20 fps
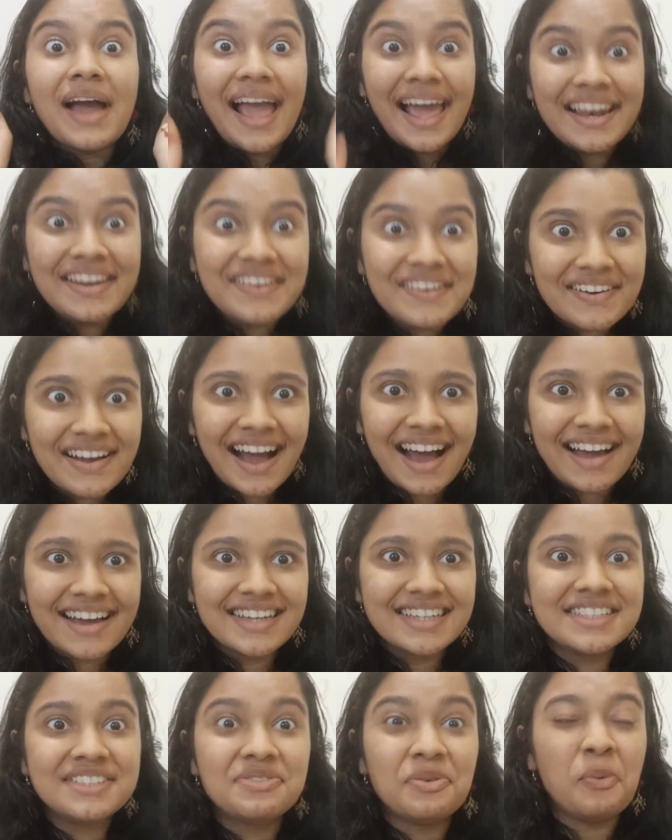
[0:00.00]
Hello
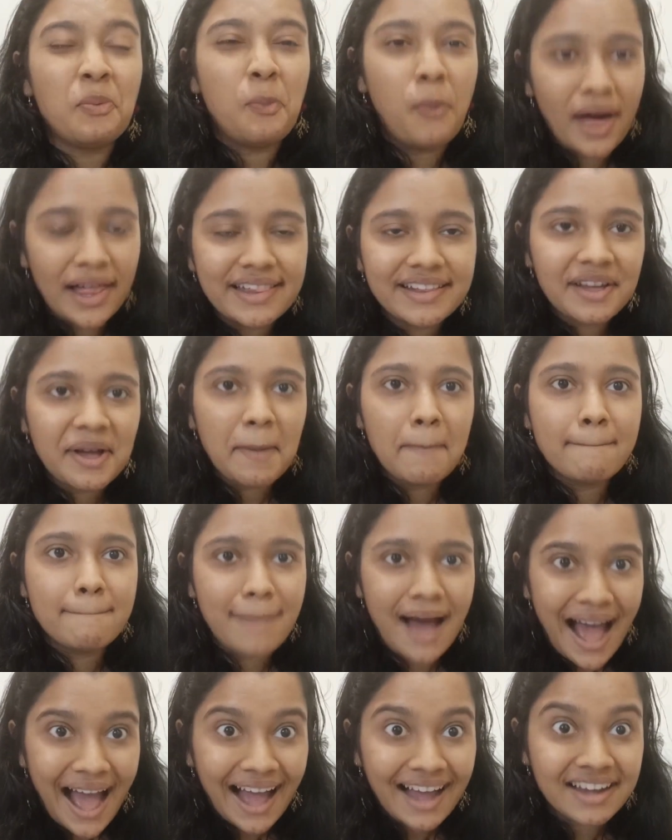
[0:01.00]
guys, welcome
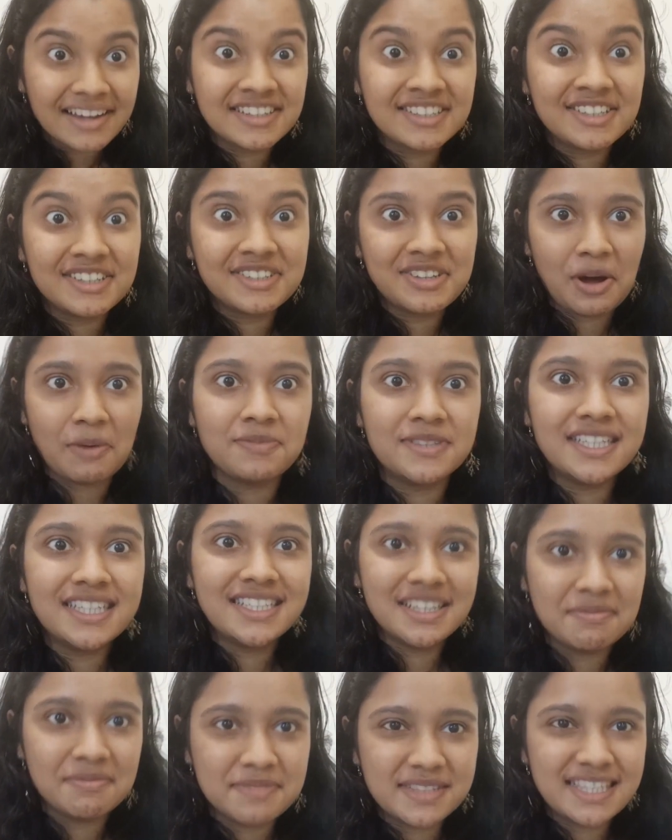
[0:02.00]
back to
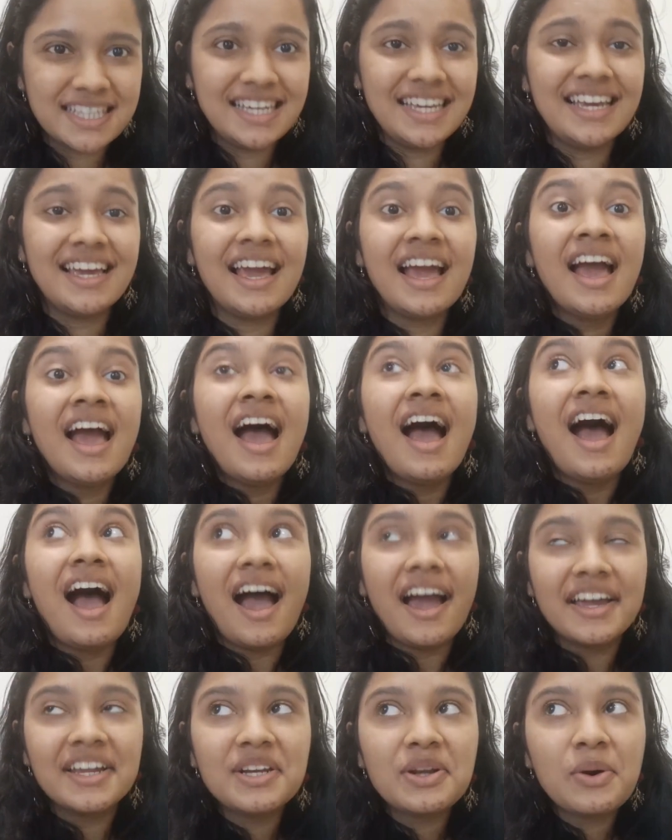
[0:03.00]
TopsyTipsy.
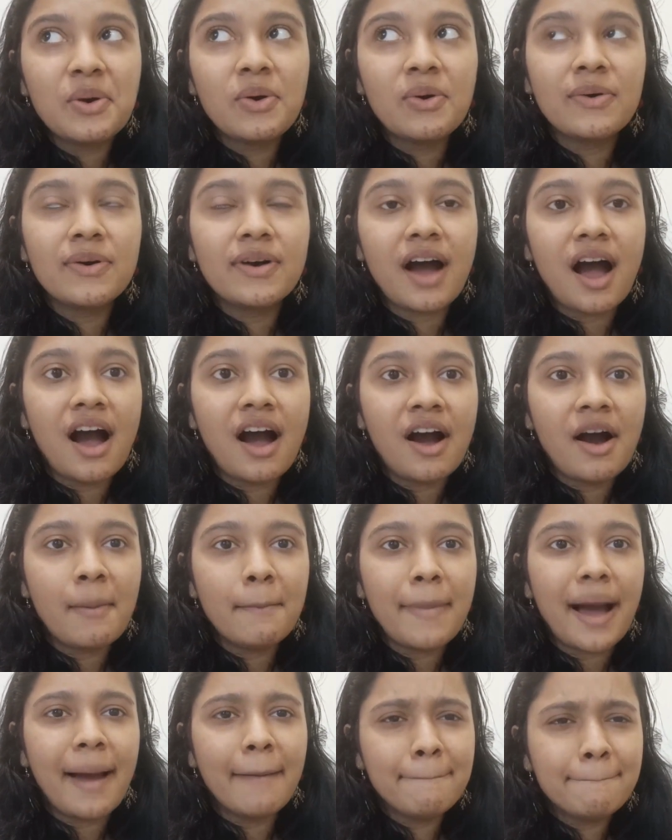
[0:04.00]
I know
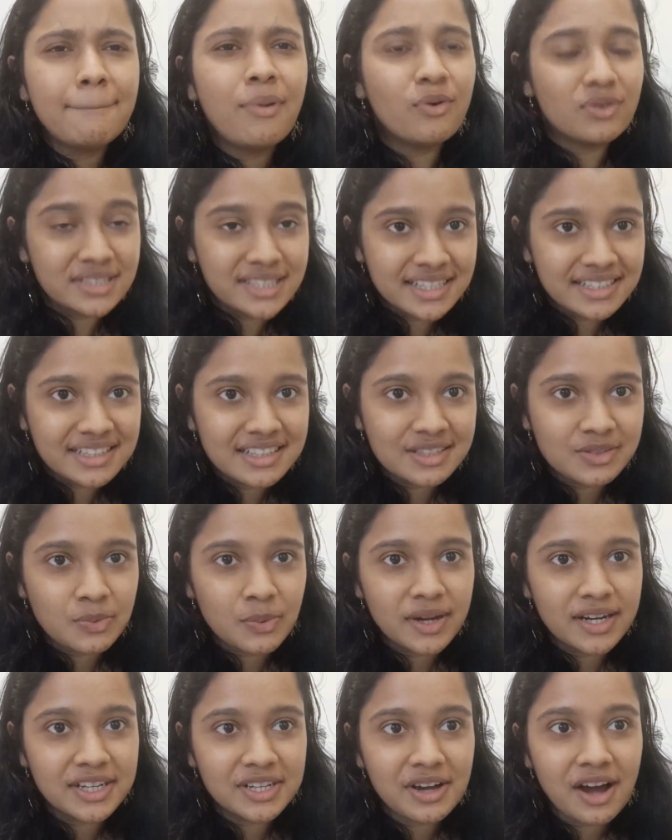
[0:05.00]
I'm posting this
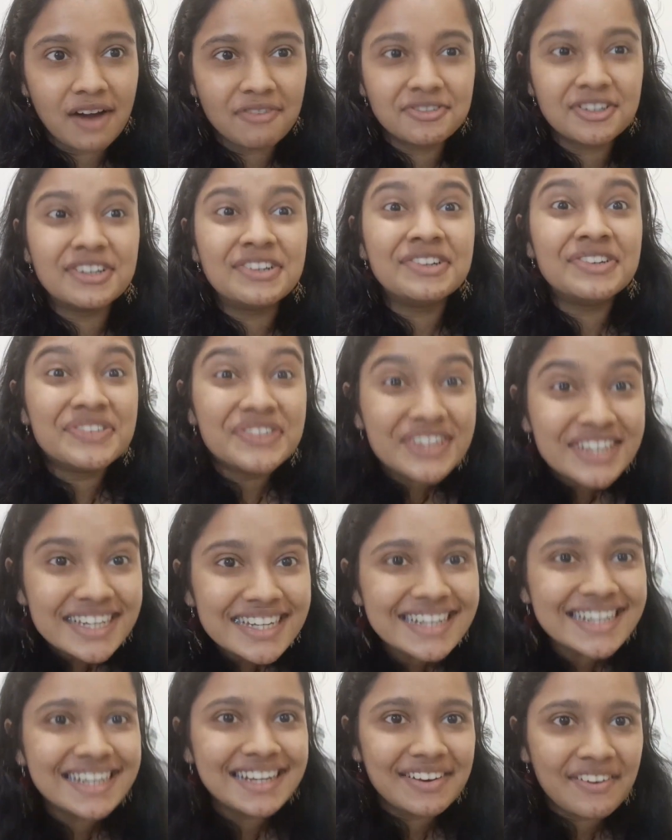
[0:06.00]
video after a
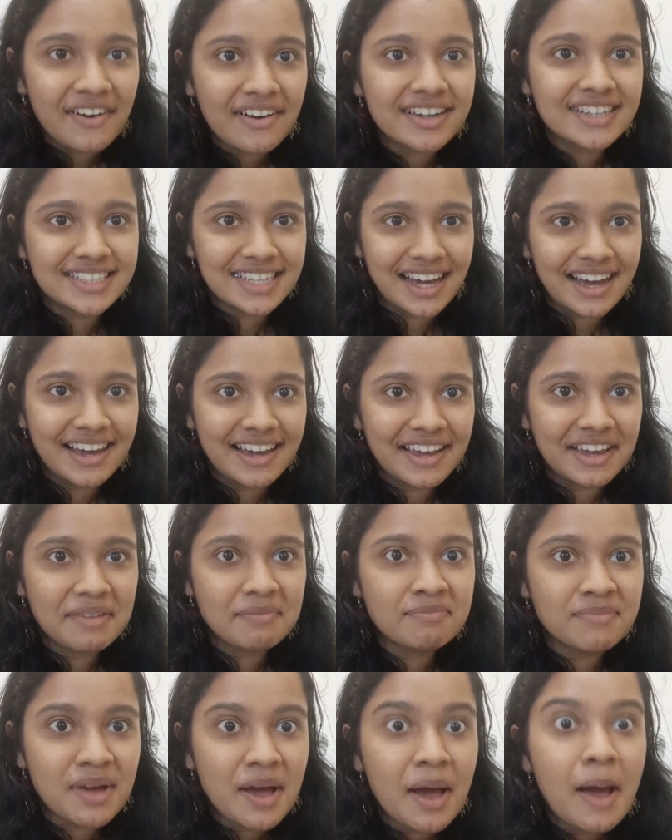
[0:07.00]
really long
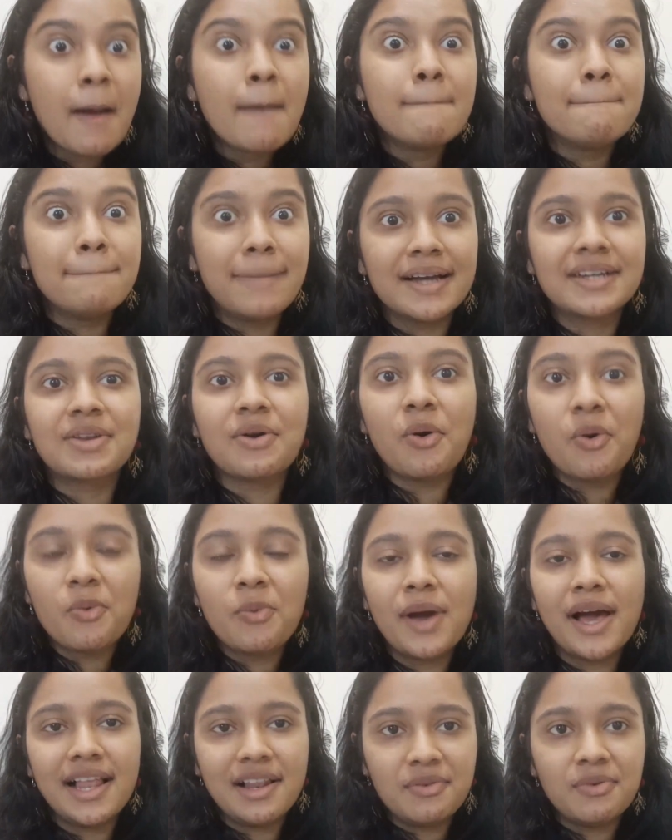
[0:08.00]
time, but oh
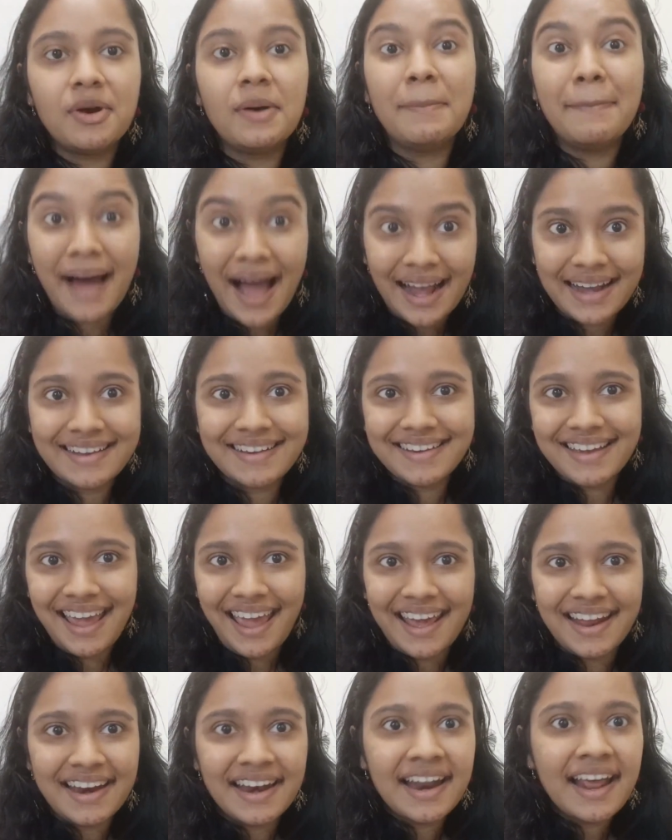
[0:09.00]
well, we're back
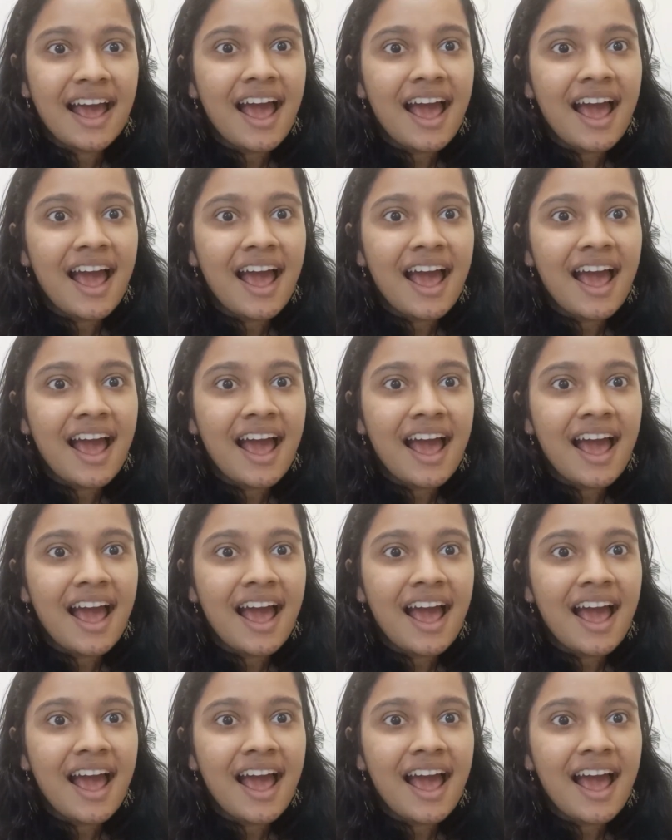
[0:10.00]
again.